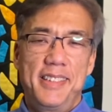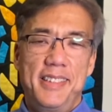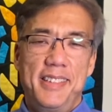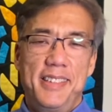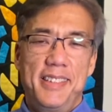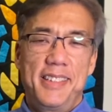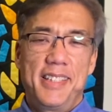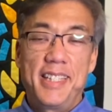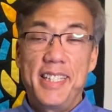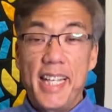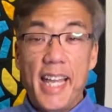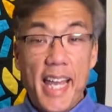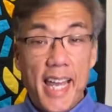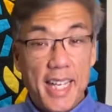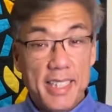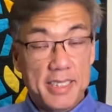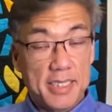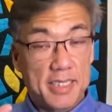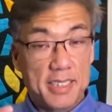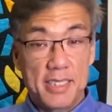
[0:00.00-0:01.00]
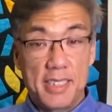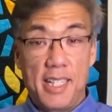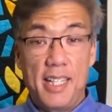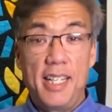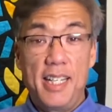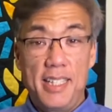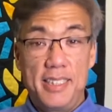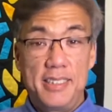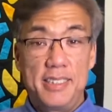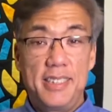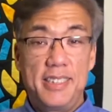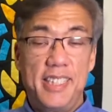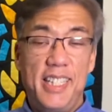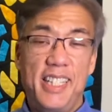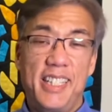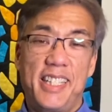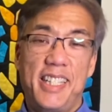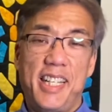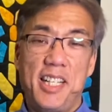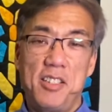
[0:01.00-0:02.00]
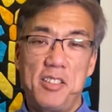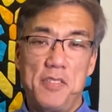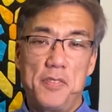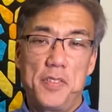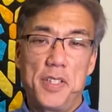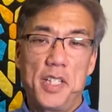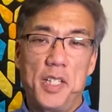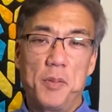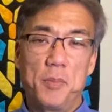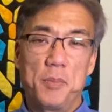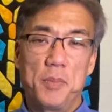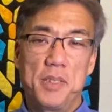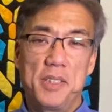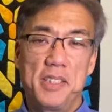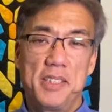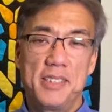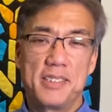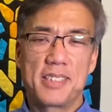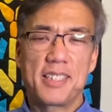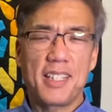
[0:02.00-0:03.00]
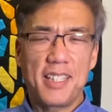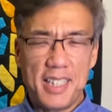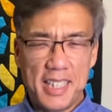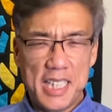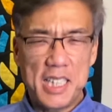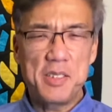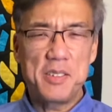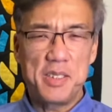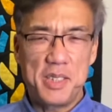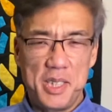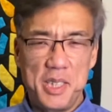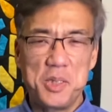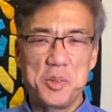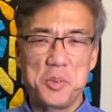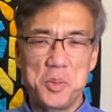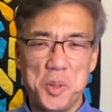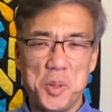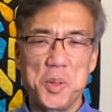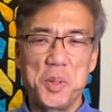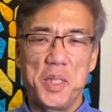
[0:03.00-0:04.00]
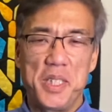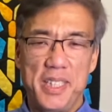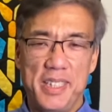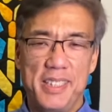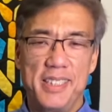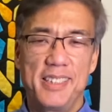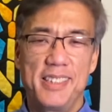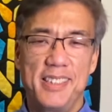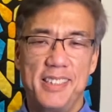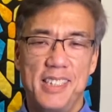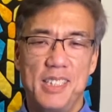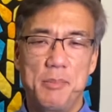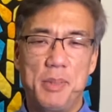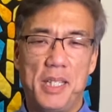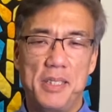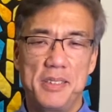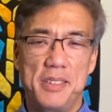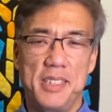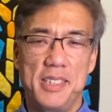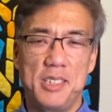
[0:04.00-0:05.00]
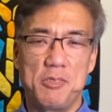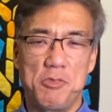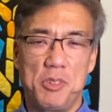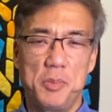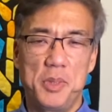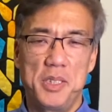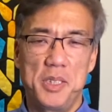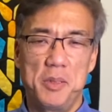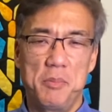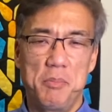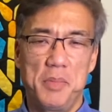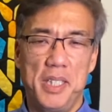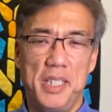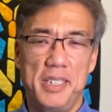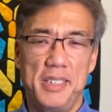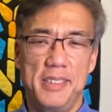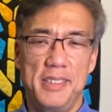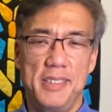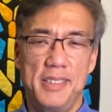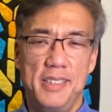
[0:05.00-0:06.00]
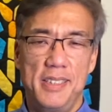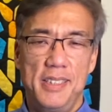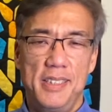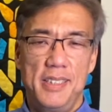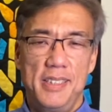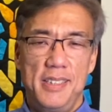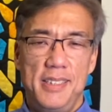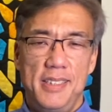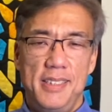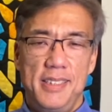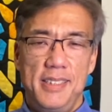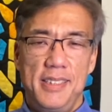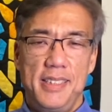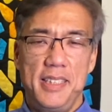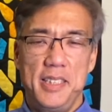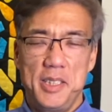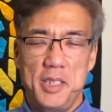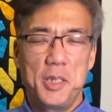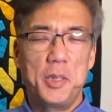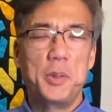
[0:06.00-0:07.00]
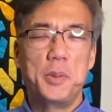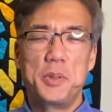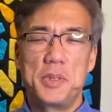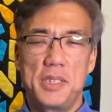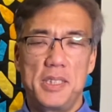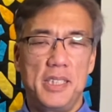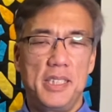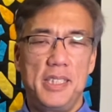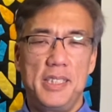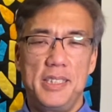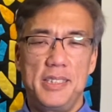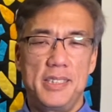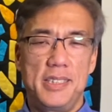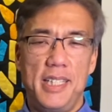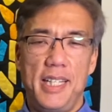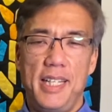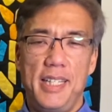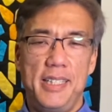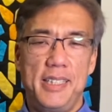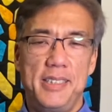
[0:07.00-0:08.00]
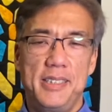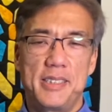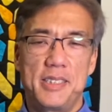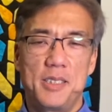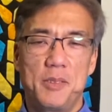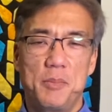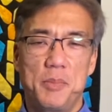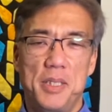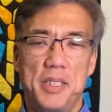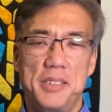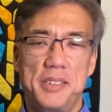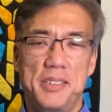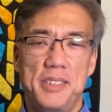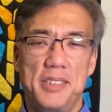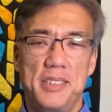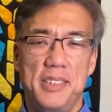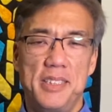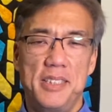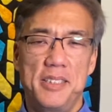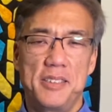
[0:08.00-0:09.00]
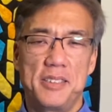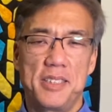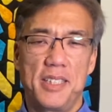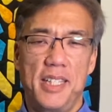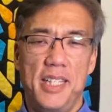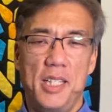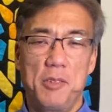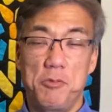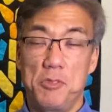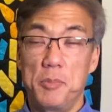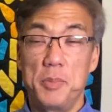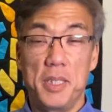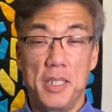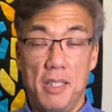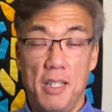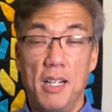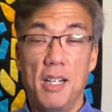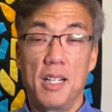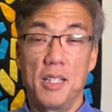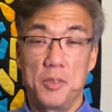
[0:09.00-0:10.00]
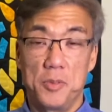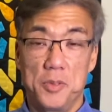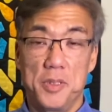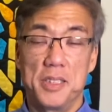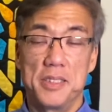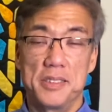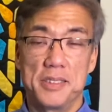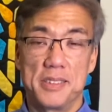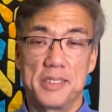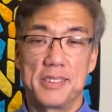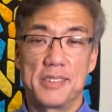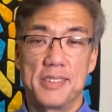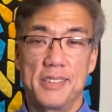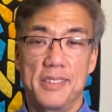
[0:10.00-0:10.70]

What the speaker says: and he asks God to take care of them. It's clear that he's worried about these women and men. He knows these days and months and years ahead will be hard ones.